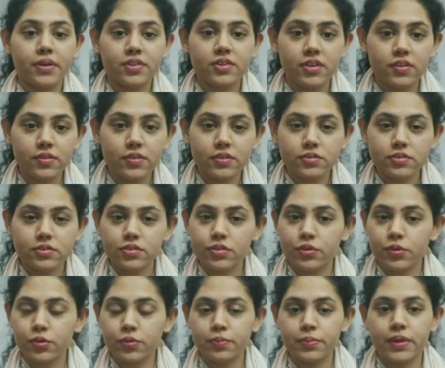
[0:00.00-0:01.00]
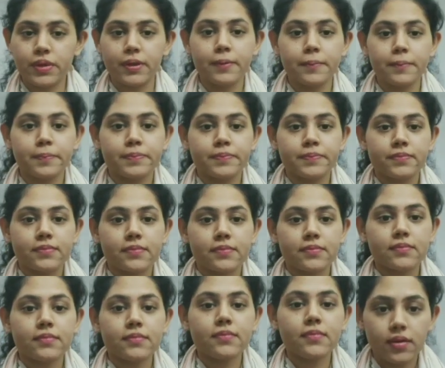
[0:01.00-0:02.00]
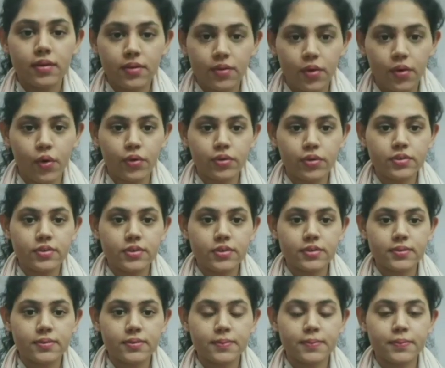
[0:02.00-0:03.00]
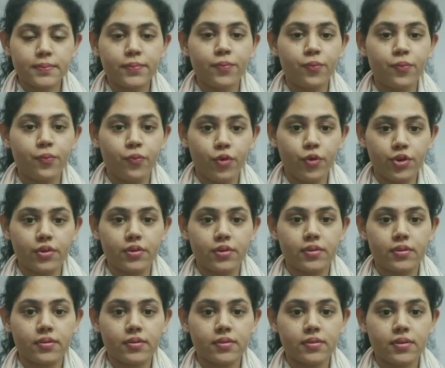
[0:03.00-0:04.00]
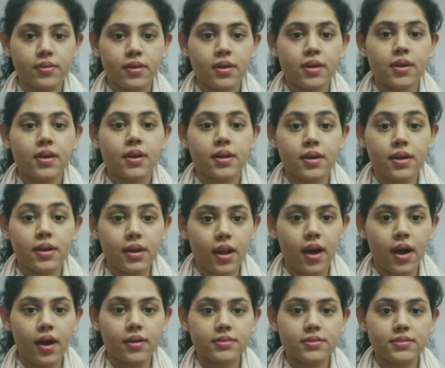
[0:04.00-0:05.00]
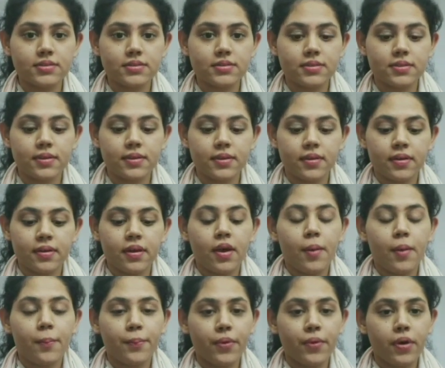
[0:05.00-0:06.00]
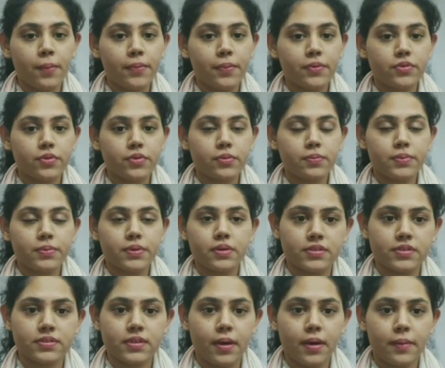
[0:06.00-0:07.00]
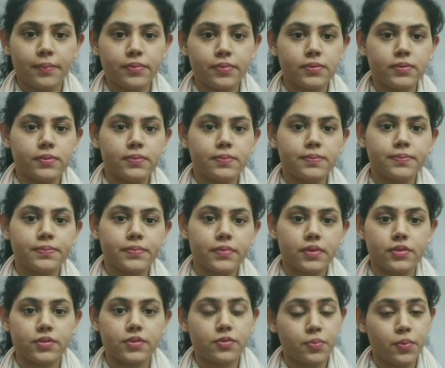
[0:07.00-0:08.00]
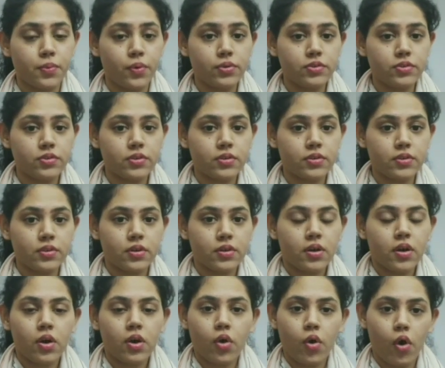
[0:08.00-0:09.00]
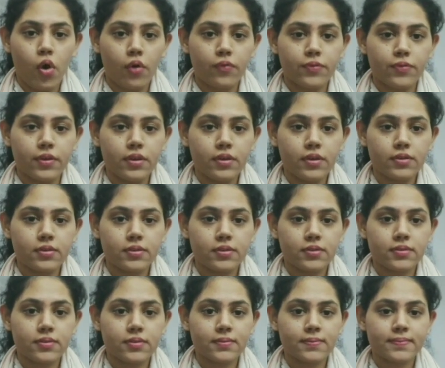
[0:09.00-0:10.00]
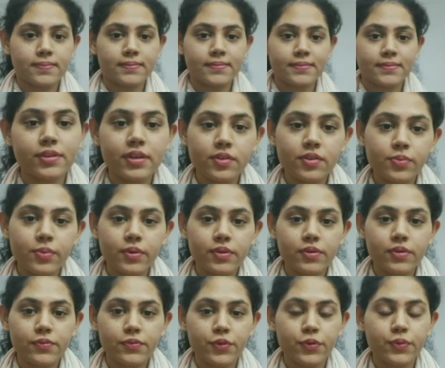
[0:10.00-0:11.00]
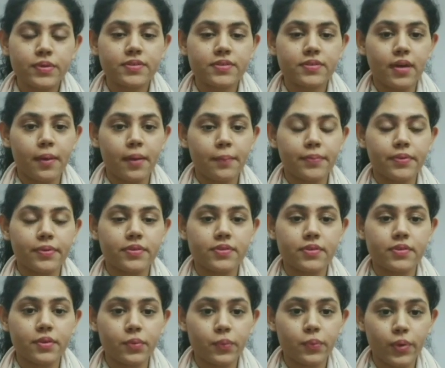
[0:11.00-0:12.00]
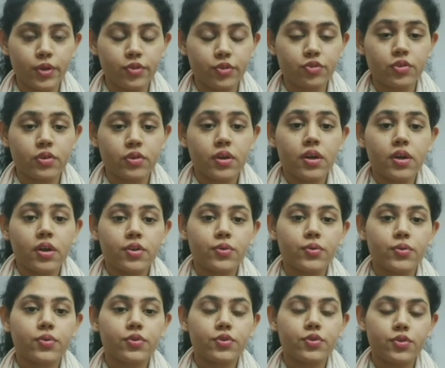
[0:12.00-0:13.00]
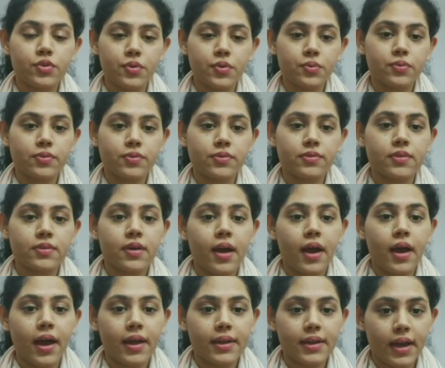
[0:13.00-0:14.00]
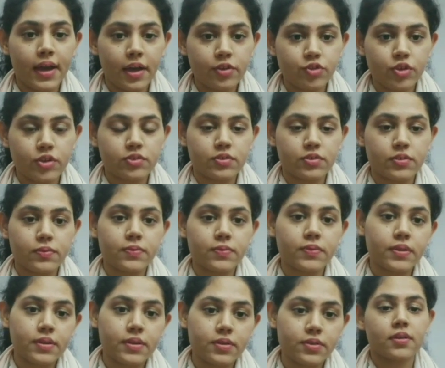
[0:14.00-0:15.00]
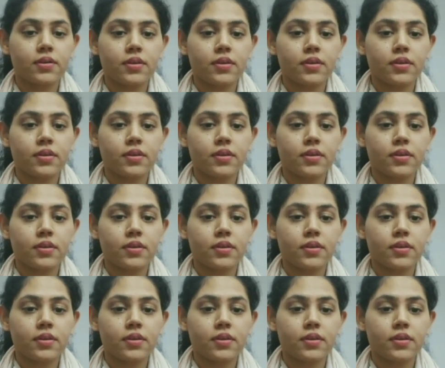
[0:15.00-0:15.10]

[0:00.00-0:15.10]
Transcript: Materials could be gold, wooden, glass. Purpose could be, for example, uh, sport, coffee. So these were the few examples in which you could use an adjective